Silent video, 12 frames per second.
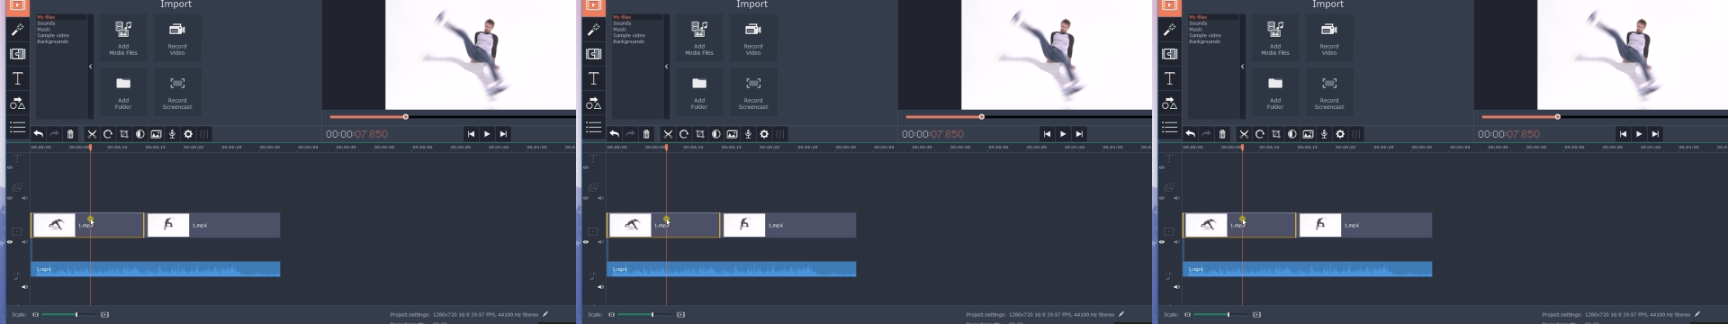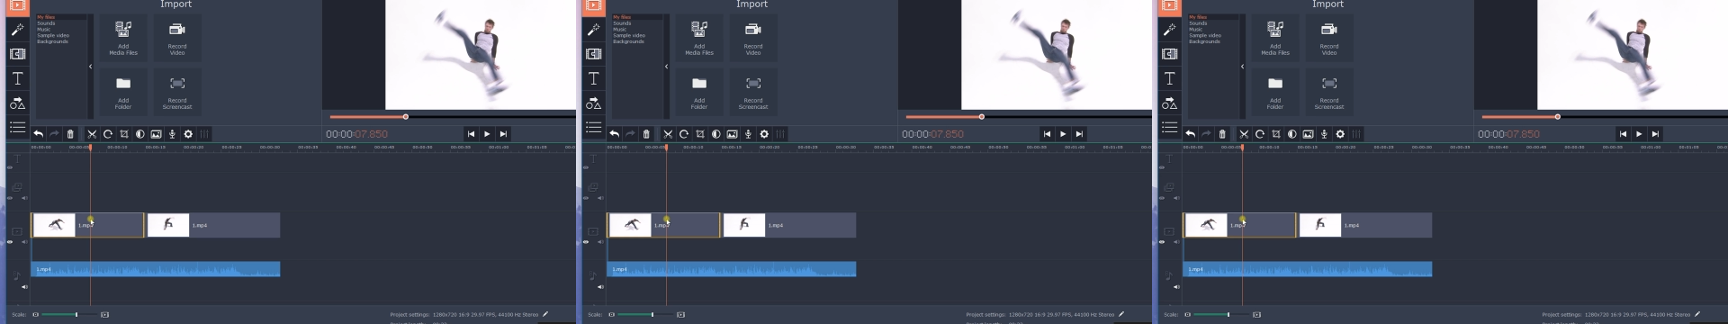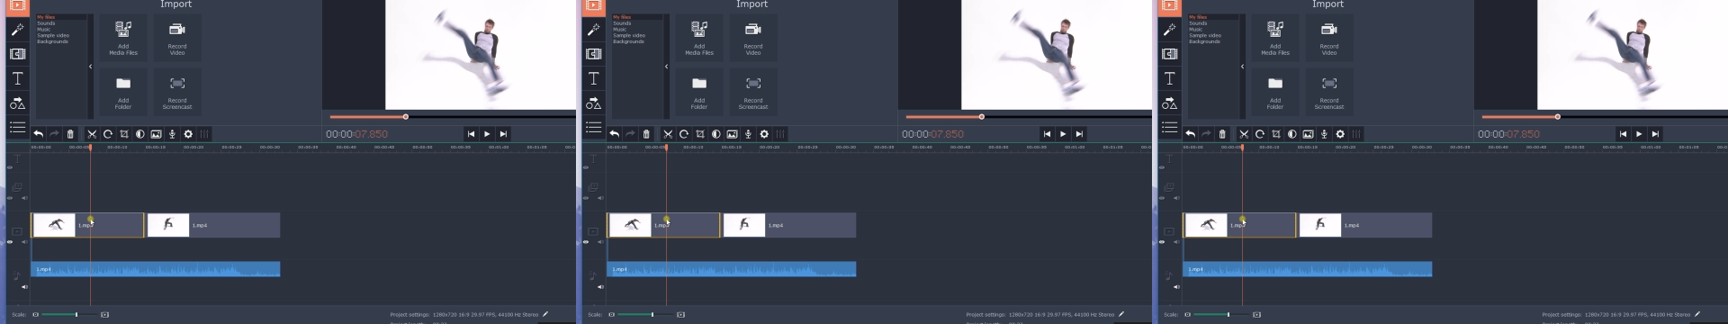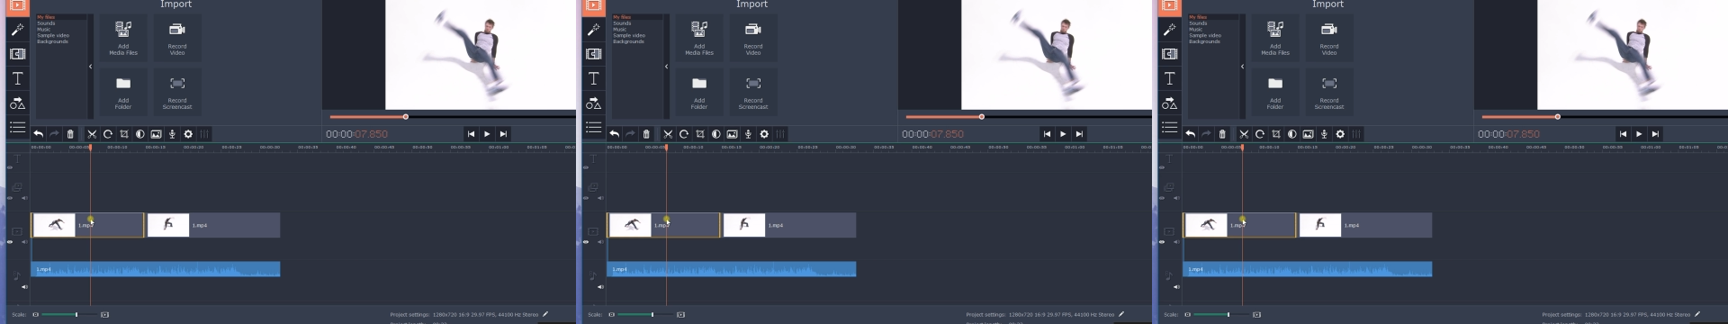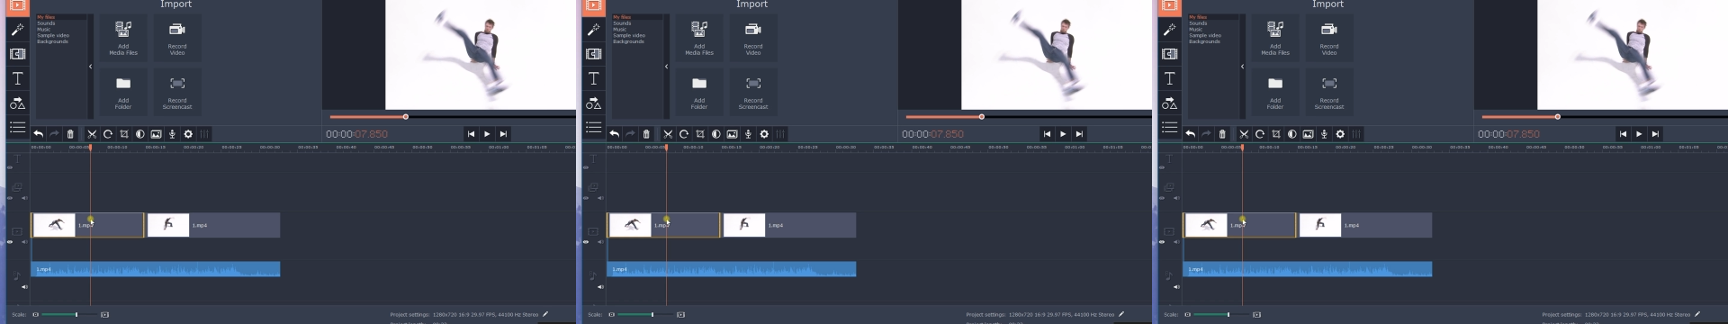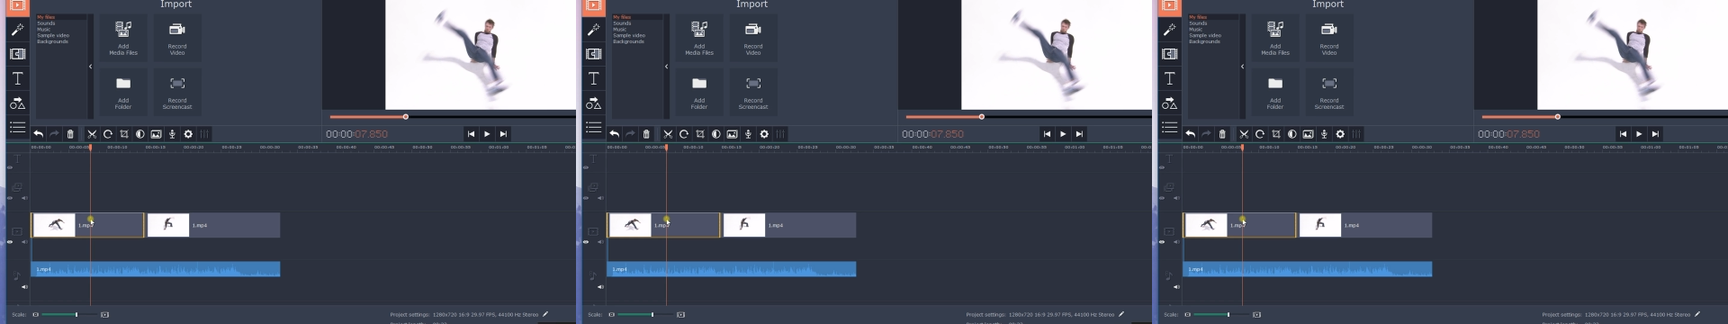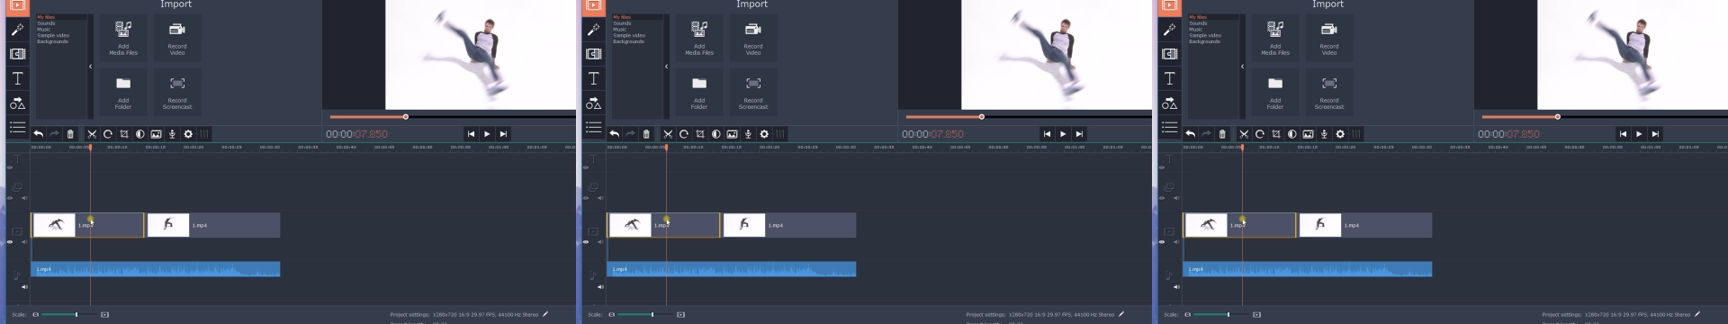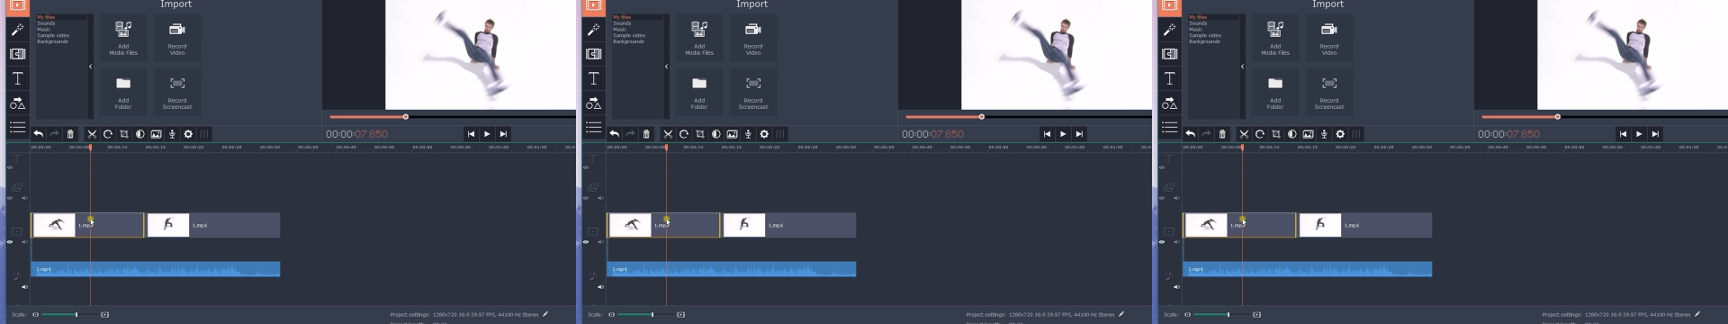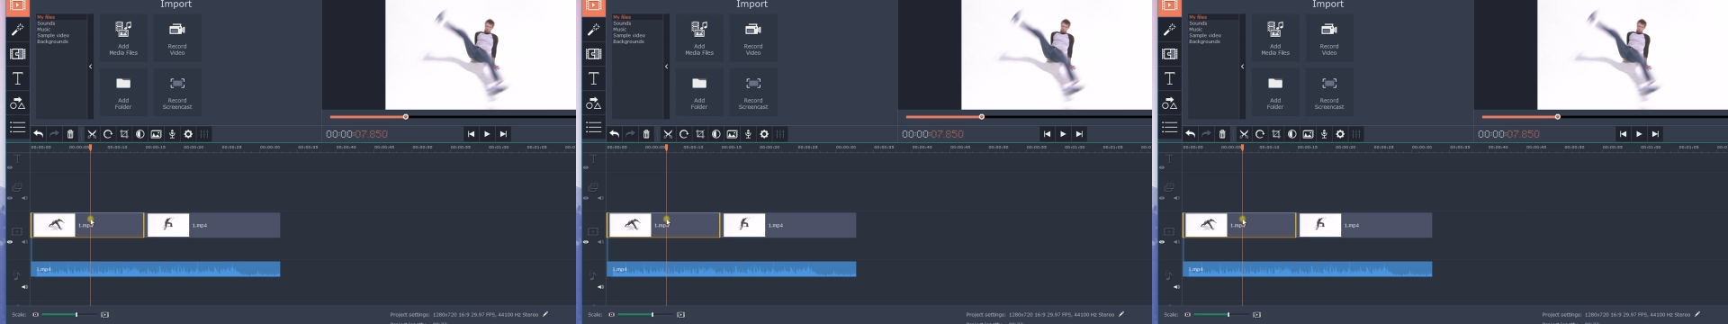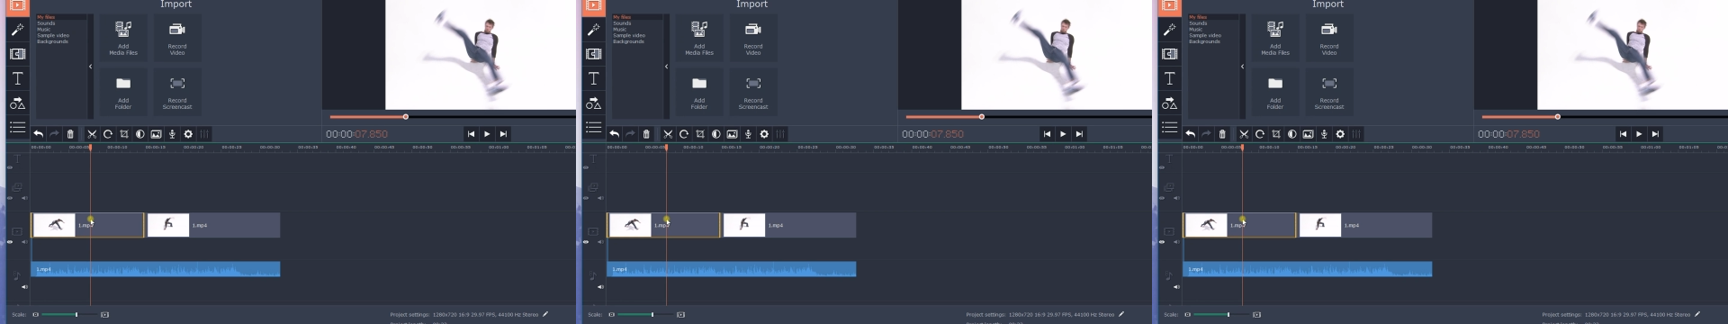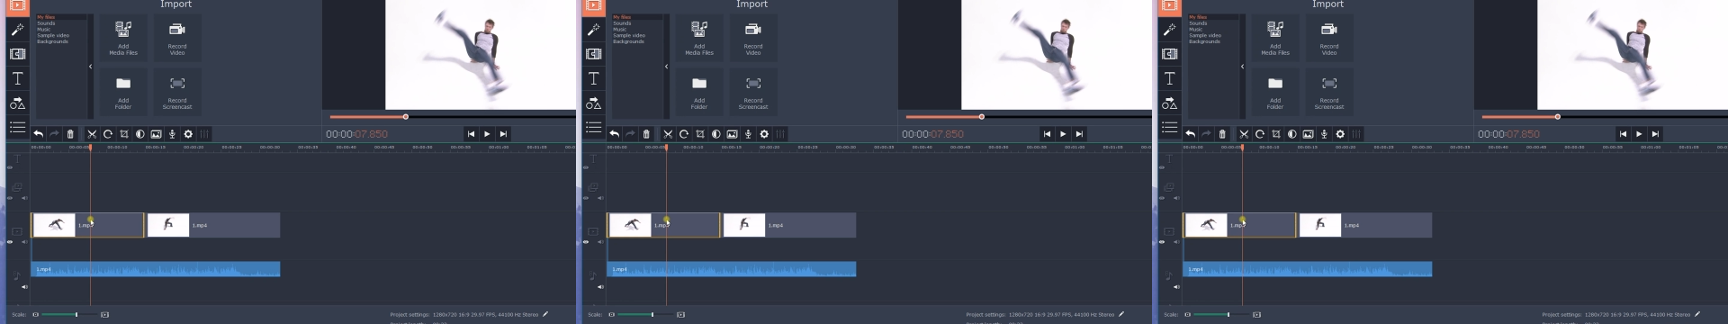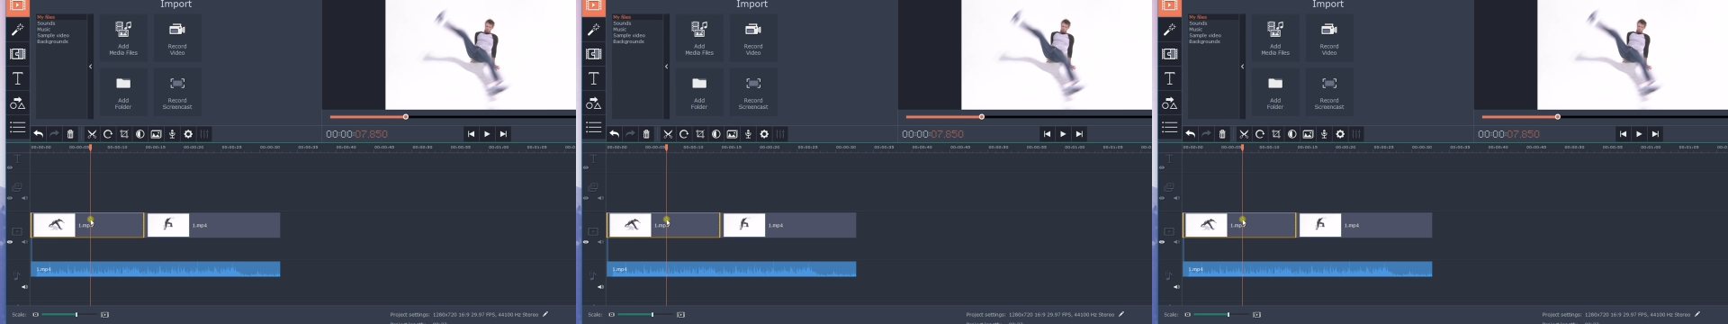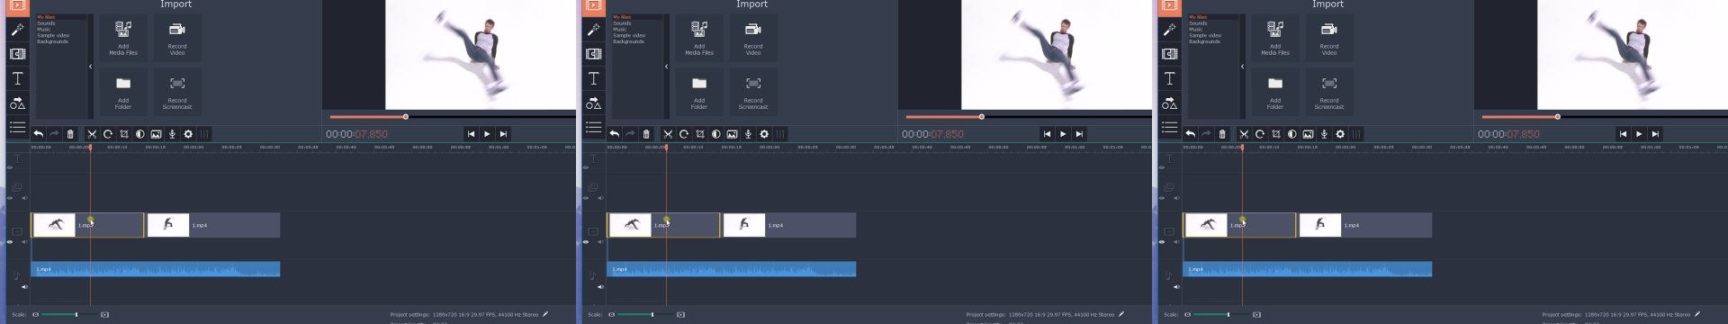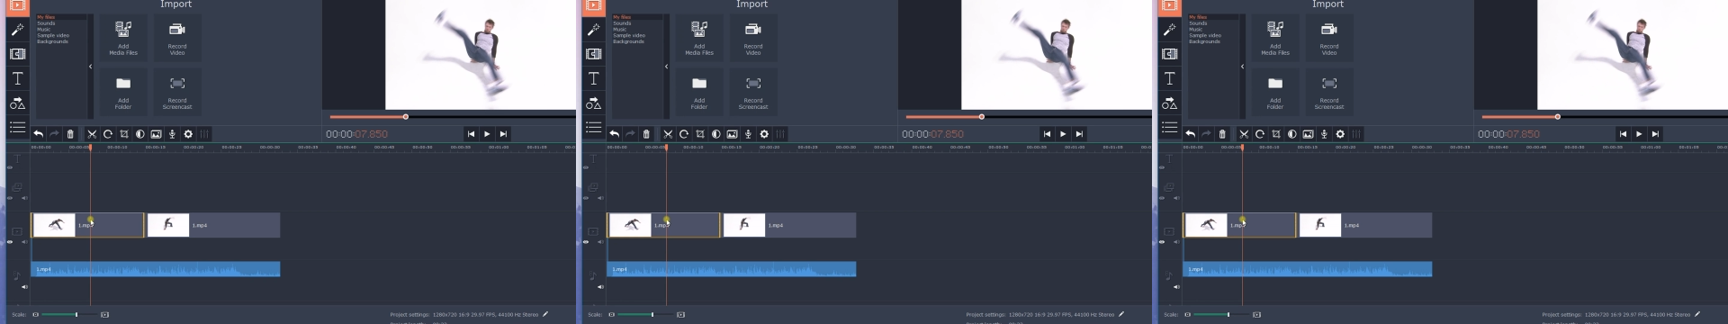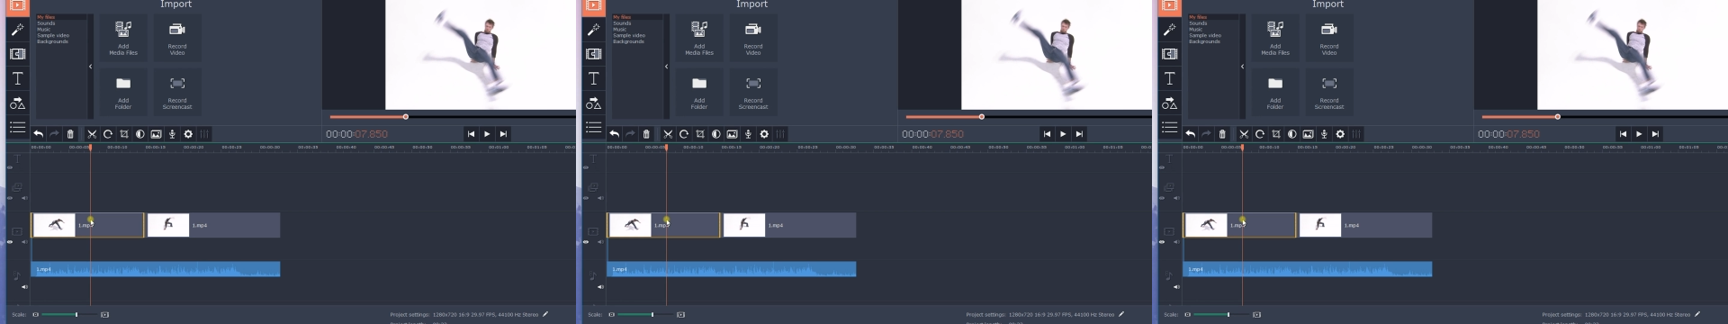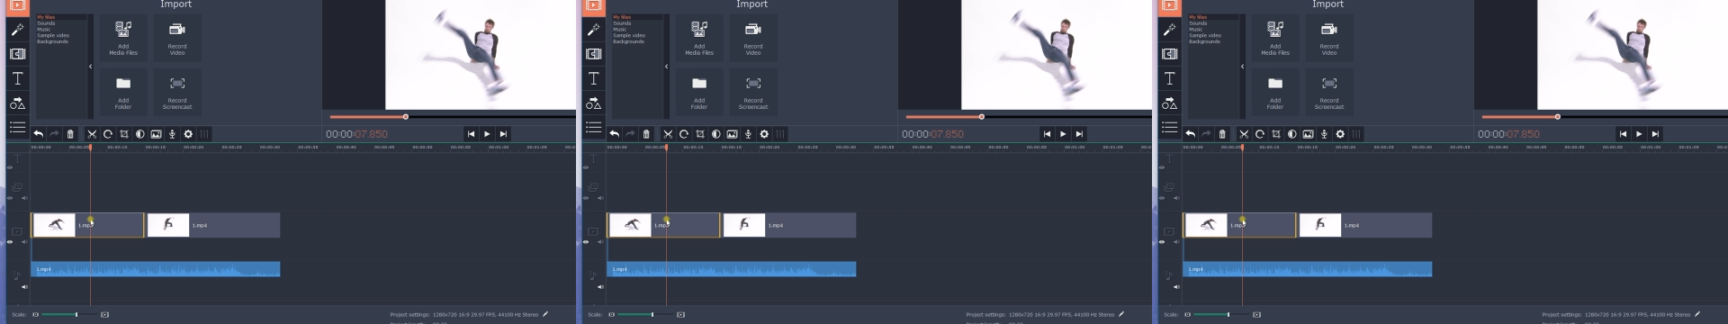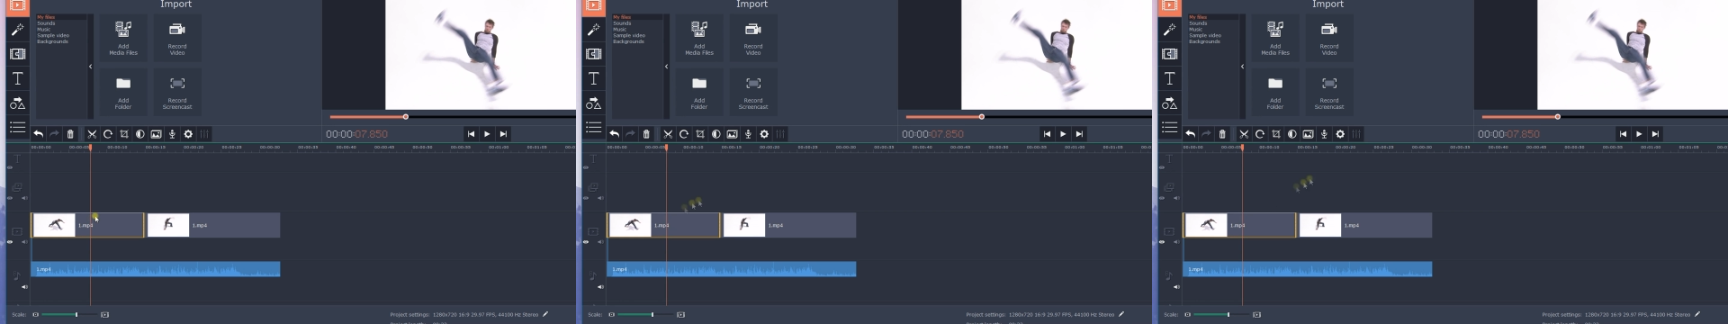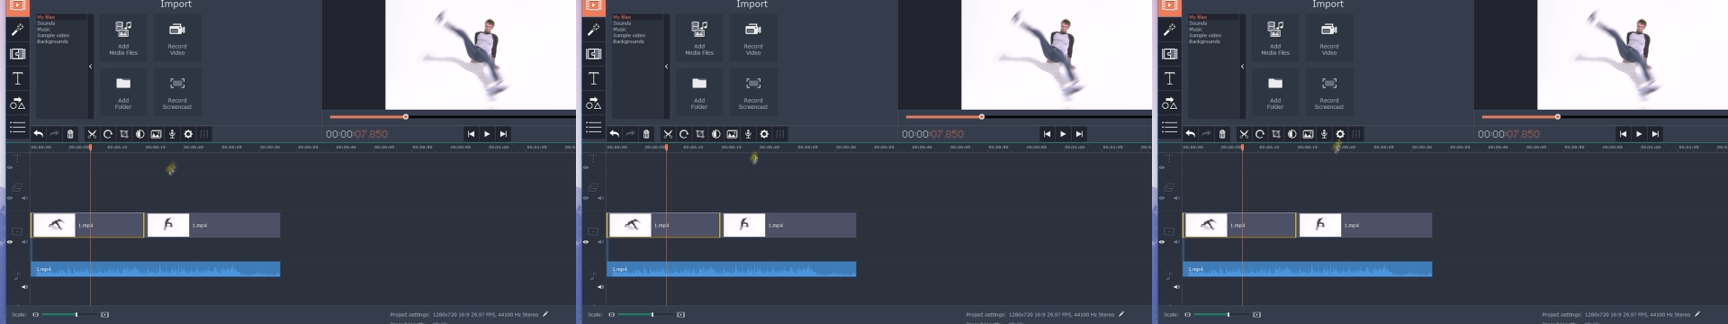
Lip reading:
[unreadable: no face in view]